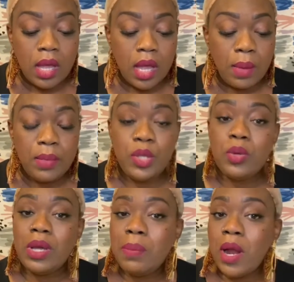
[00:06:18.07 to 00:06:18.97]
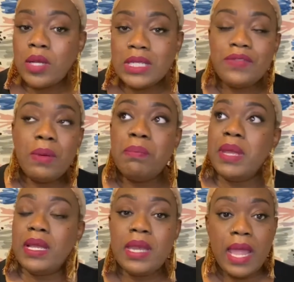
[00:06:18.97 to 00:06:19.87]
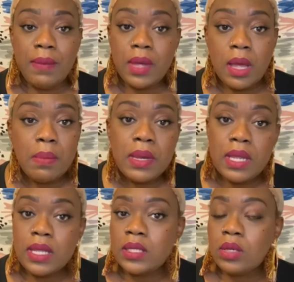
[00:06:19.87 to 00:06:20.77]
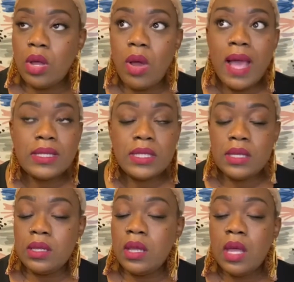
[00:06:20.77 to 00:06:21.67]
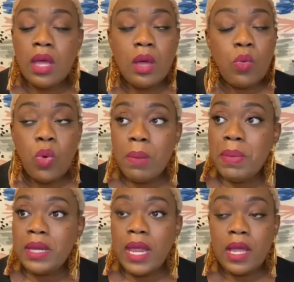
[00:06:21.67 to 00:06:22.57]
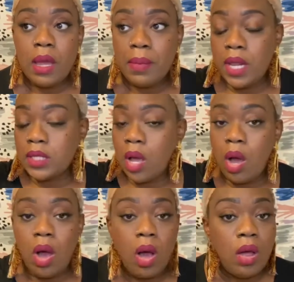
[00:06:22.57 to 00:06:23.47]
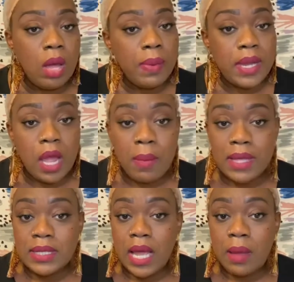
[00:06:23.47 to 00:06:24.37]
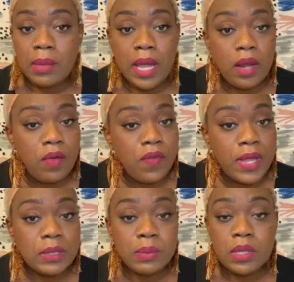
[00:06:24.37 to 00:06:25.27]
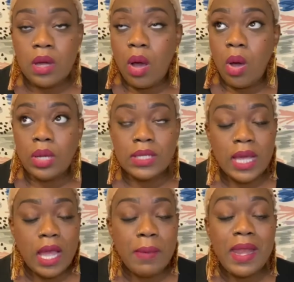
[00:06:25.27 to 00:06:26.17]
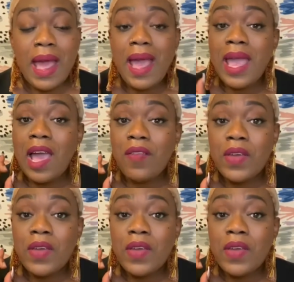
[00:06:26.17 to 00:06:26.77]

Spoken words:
You can purchase from big name companies. You know, I see one big name company that's all up and down my timeline on Facebook all the time. And I have